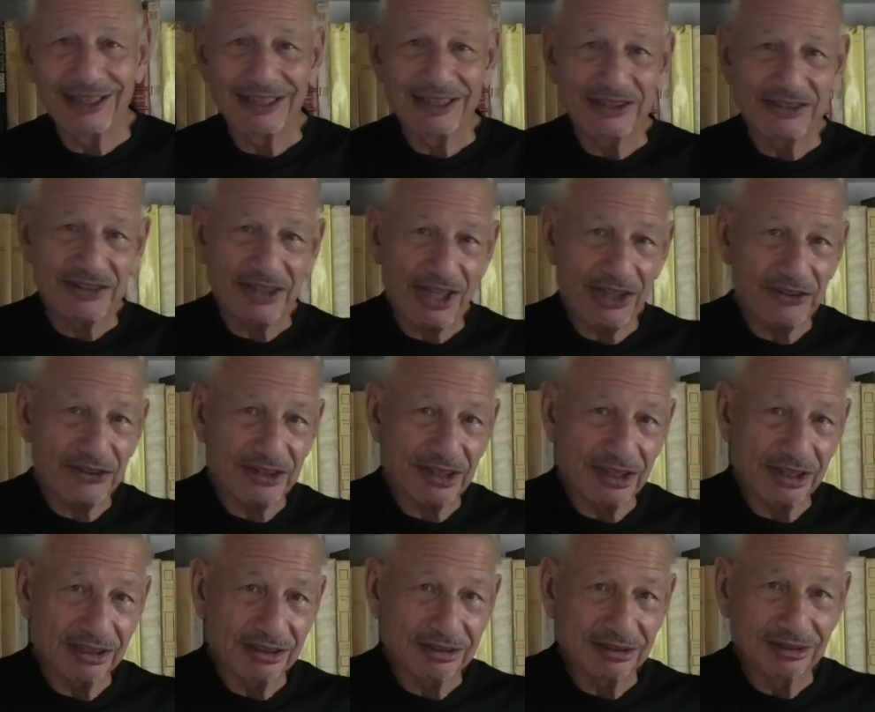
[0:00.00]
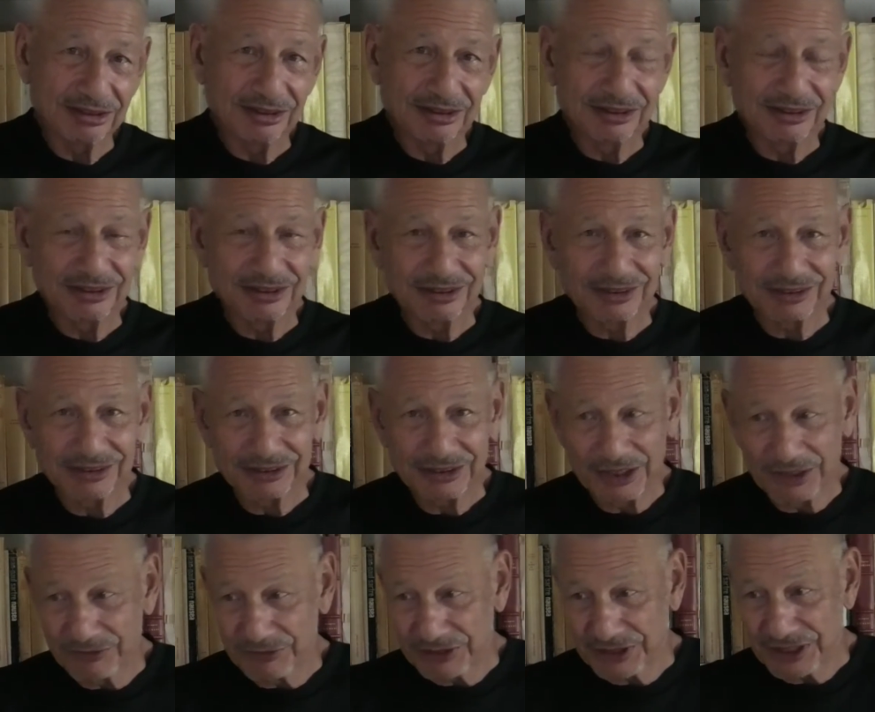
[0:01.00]
testing,
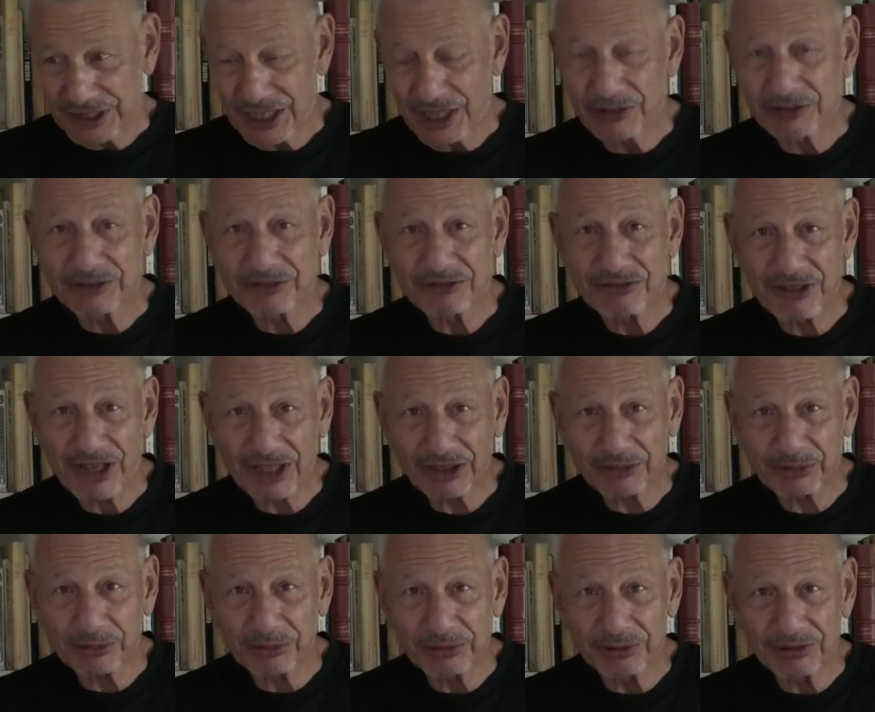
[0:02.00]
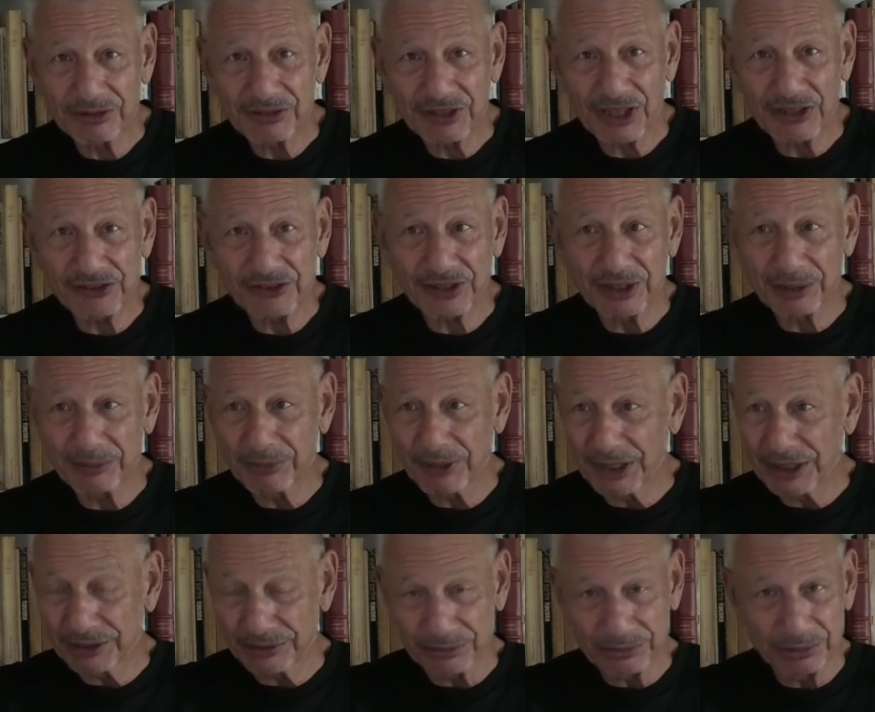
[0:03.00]
even counterfactual testing by
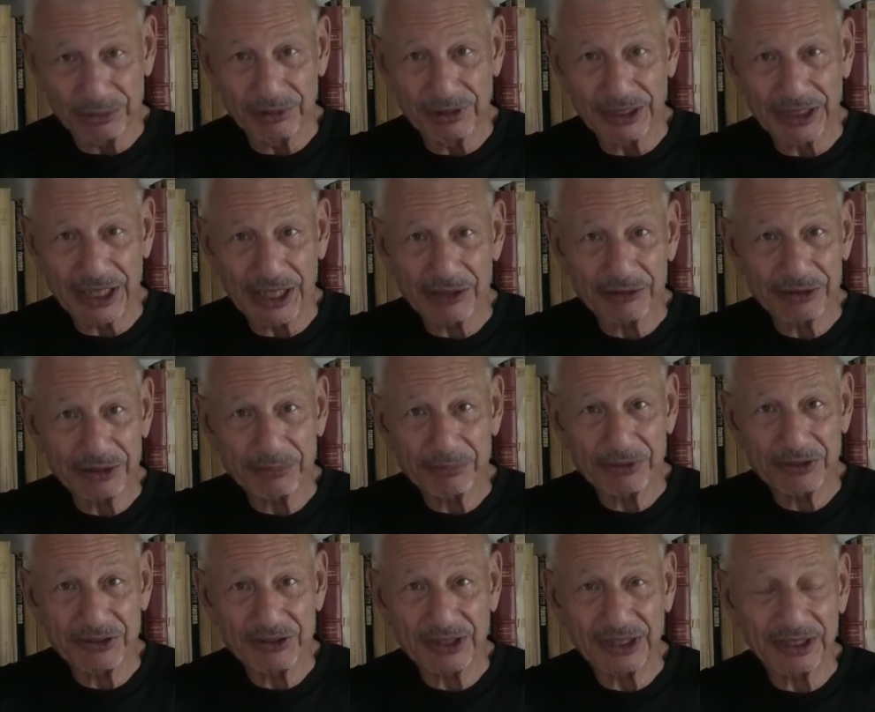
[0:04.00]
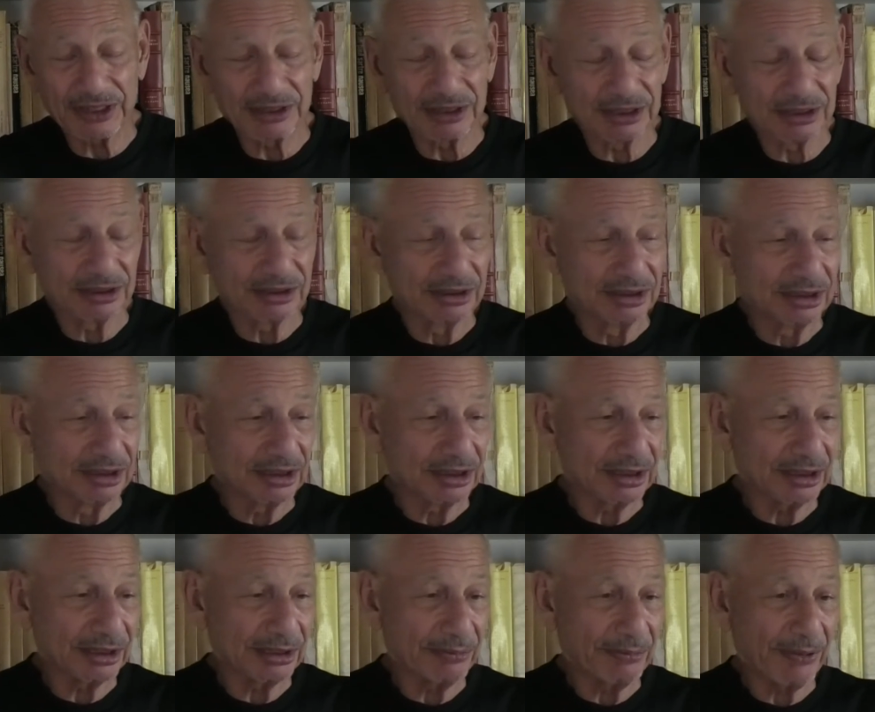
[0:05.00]
ruling out a particular
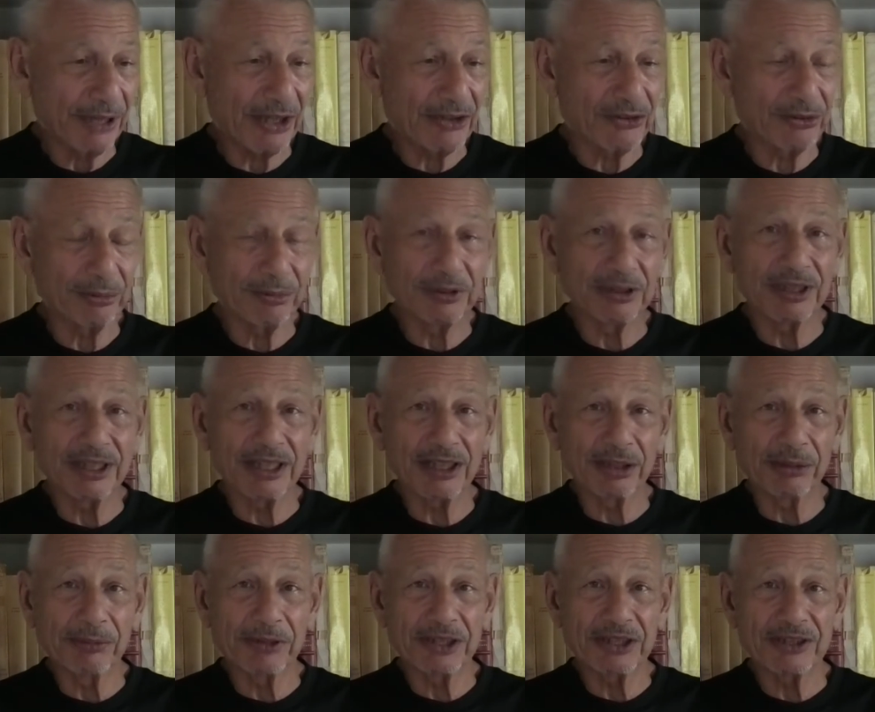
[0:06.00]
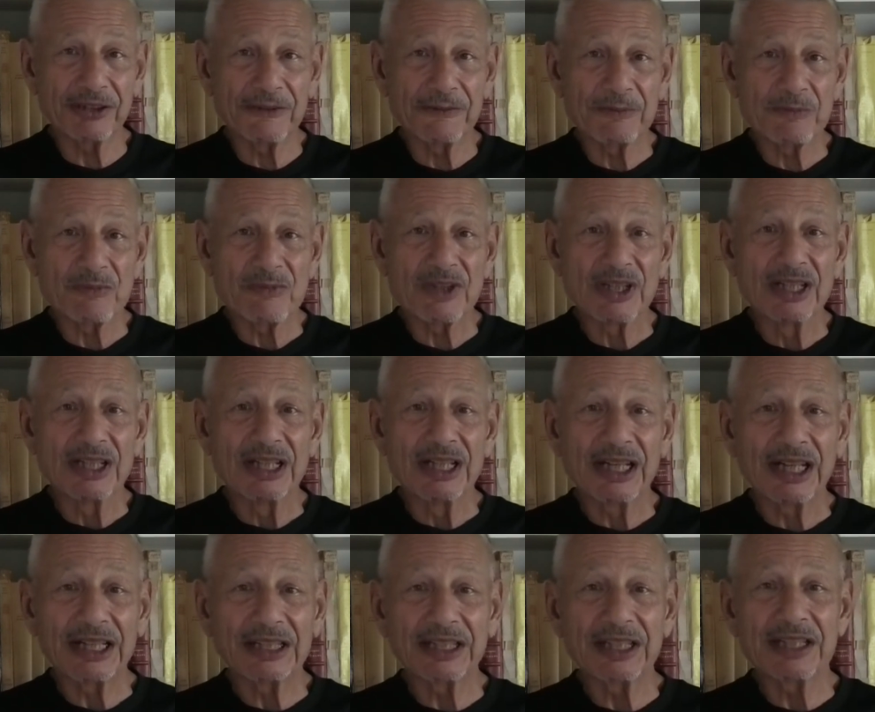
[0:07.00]
possible ailment,
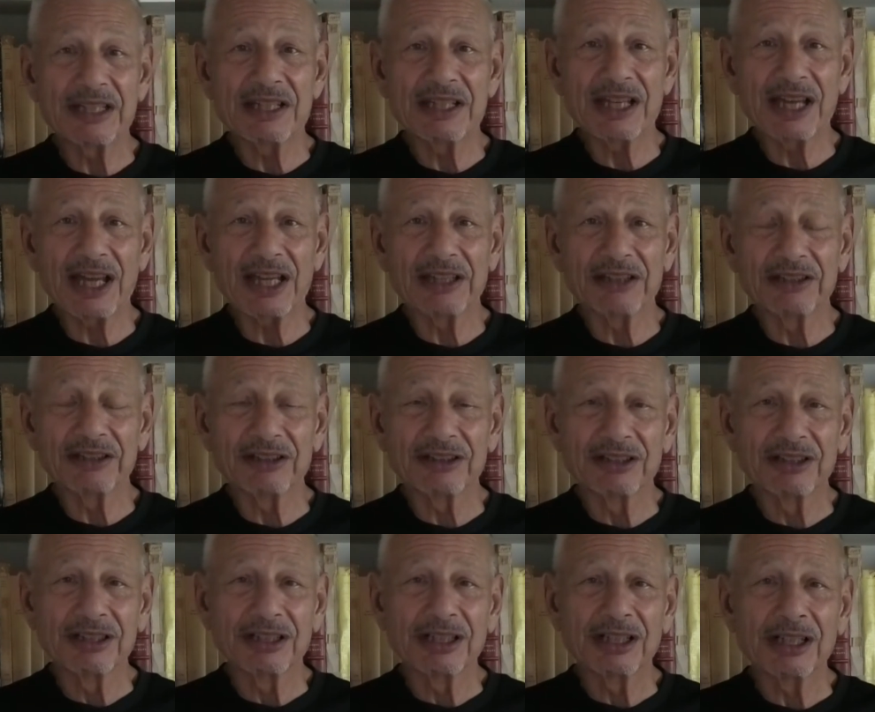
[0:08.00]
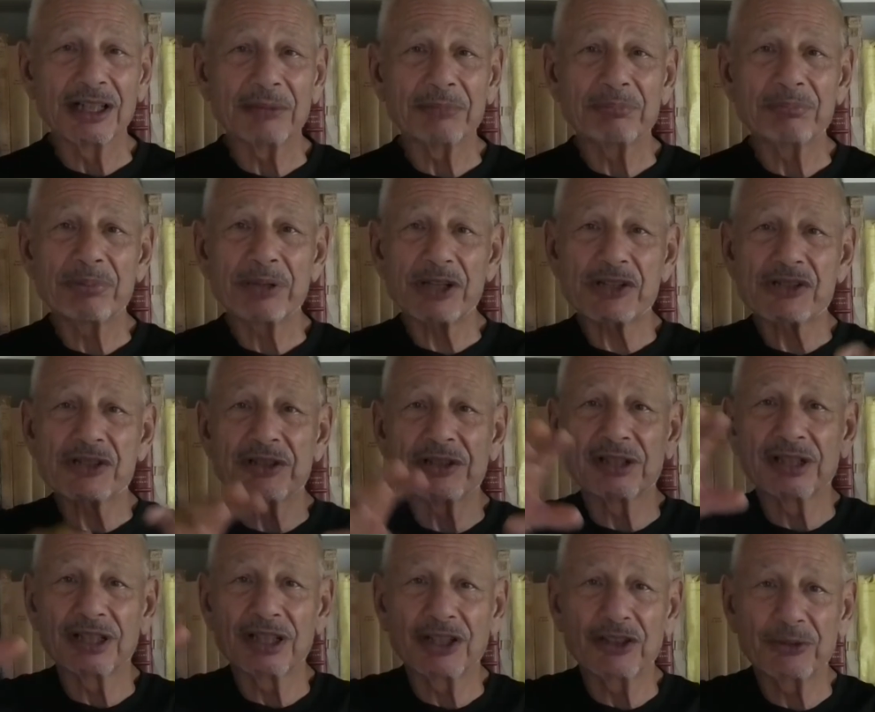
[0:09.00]
and in the end, a picture
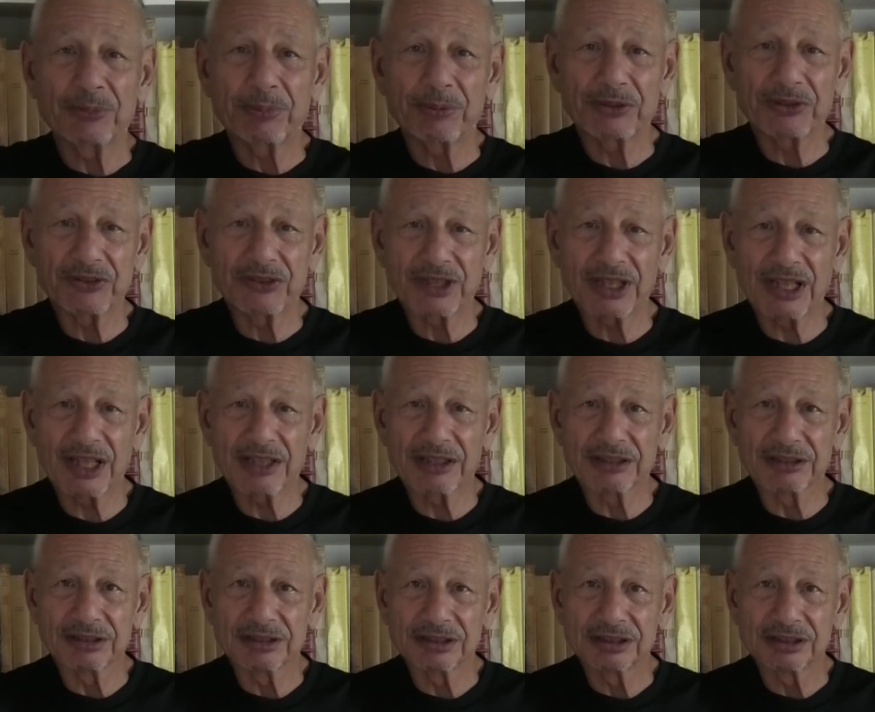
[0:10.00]
is put together